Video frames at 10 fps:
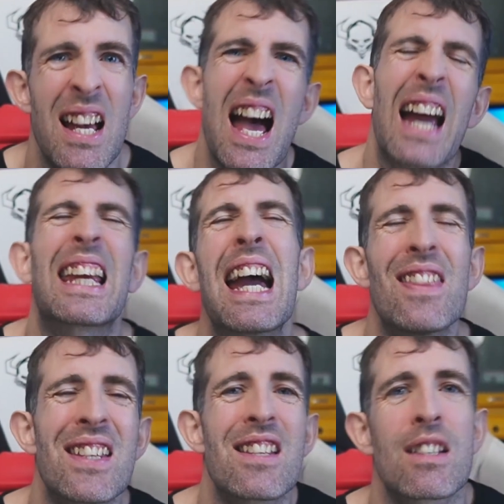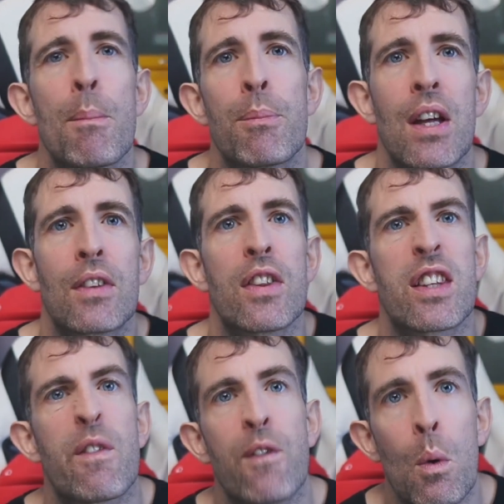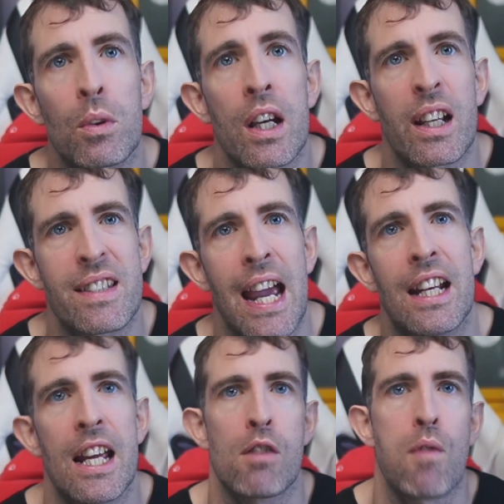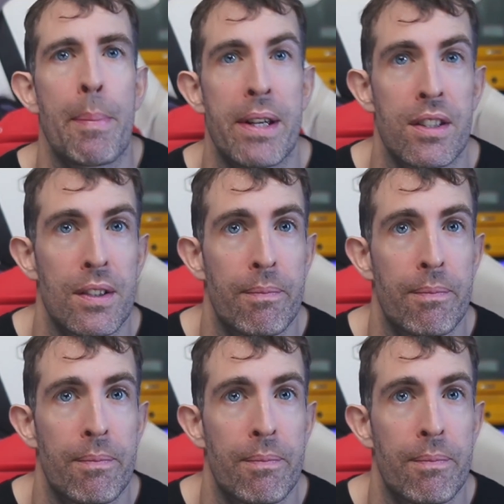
Again, this is something that the default container is rubbish.